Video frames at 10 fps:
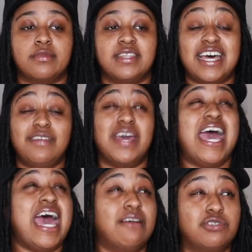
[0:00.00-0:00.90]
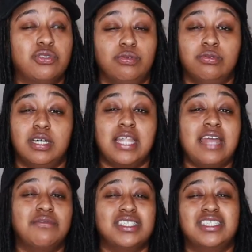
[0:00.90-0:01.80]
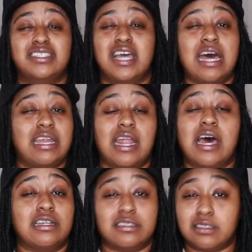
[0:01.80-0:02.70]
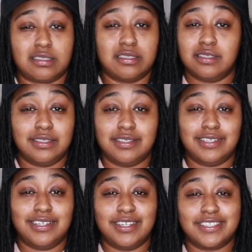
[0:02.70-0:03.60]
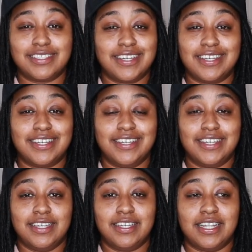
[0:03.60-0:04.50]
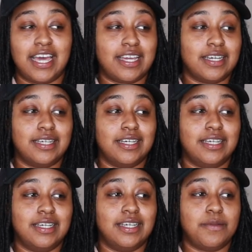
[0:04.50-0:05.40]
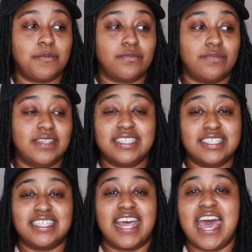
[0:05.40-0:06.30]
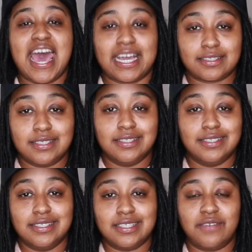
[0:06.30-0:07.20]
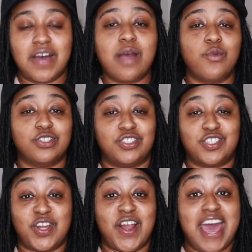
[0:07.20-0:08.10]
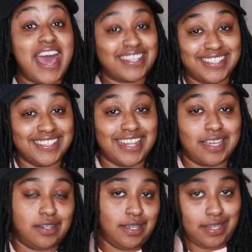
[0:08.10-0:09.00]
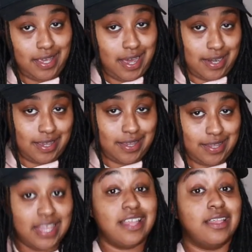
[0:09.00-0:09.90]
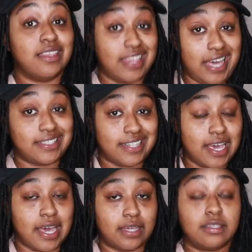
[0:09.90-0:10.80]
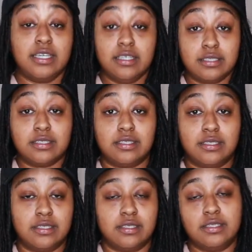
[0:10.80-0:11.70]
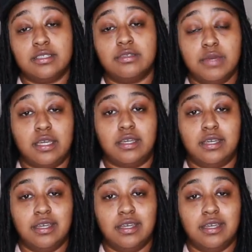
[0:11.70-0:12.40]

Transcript: not even have to. A lot of us just got it honest. You know what I'm saying? Like, this isn't an act. If I were to start acting like Nikiana, that's an act. This, this is me.